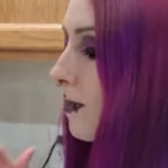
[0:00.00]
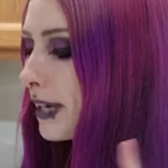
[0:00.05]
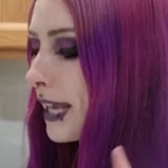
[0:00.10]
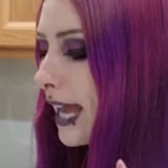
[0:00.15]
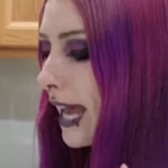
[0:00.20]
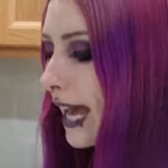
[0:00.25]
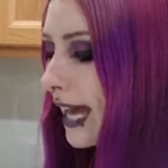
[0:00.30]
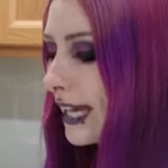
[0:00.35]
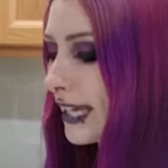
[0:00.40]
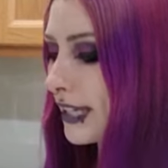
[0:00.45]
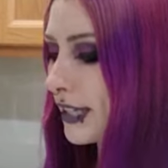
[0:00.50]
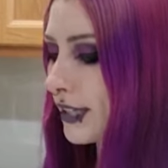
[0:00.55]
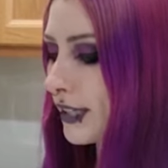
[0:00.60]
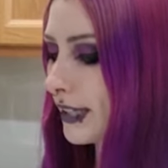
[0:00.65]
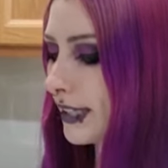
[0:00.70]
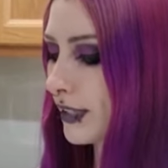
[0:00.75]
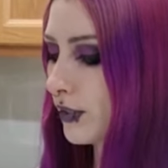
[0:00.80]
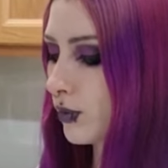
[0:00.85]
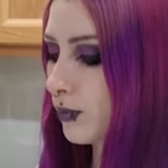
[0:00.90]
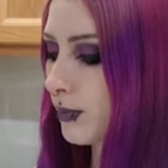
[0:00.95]
I'm gonna add a
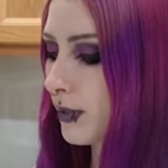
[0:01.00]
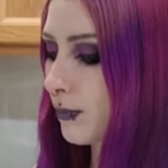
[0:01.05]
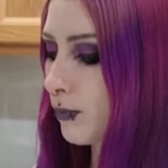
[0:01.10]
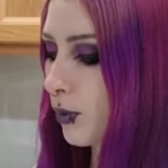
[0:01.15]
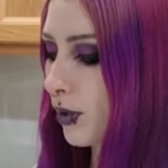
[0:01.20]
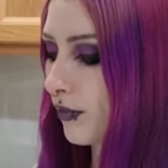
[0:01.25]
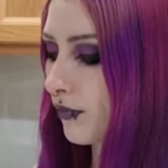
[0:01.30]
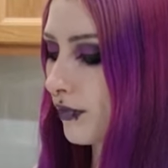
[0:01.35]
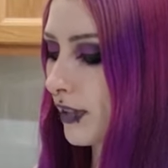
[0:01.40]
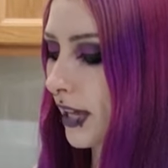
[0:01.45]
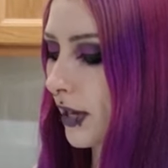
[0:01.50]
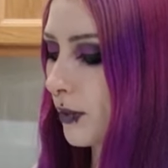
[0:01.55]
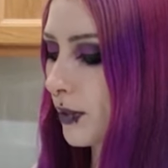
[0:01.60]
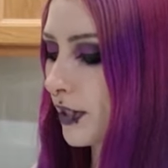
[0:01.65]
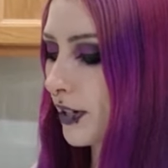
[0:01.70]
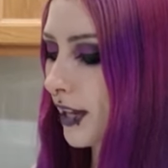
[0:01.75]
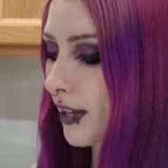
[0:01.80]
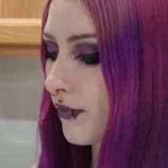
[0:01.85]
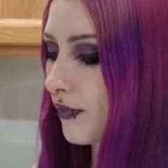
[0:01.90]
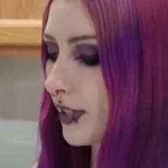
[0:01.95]
little bit more
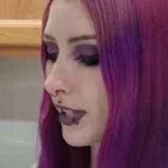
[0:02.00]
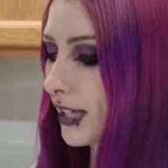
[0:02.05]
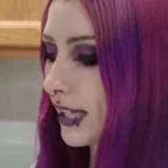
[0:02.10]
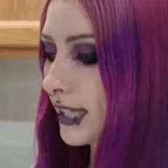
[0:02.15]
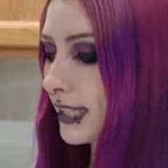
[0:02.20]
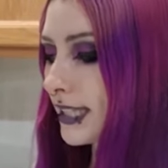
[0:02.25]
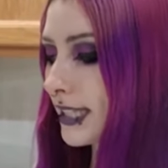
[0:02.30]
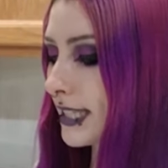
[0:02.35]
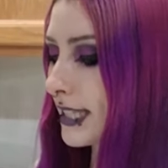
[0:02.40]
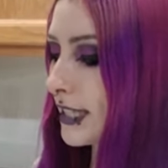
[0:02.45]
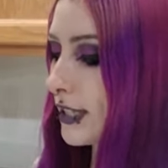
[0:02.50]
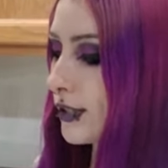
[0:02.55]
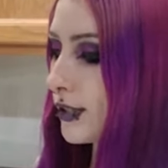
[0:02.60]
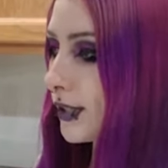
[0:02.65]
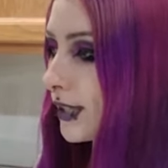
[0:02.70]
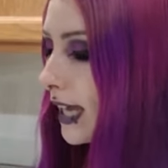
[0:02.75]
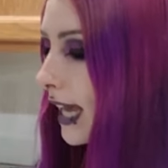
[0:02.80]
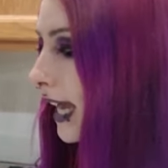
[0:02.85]
flour. I feel like it's still